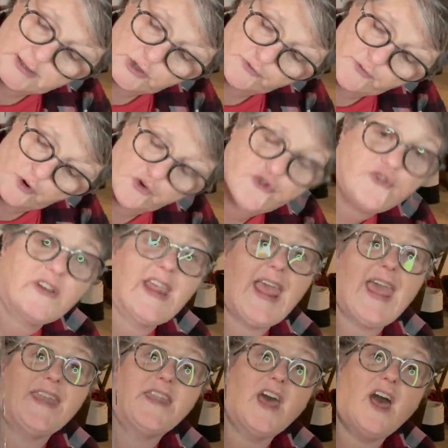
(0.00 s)
grocery,
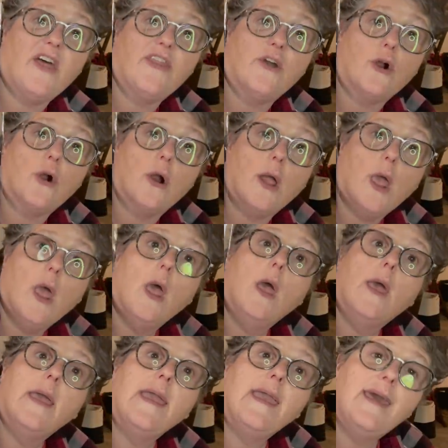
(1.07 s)
and other.
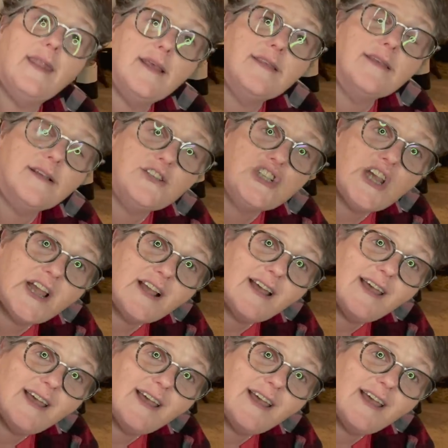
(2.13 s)
It is a check,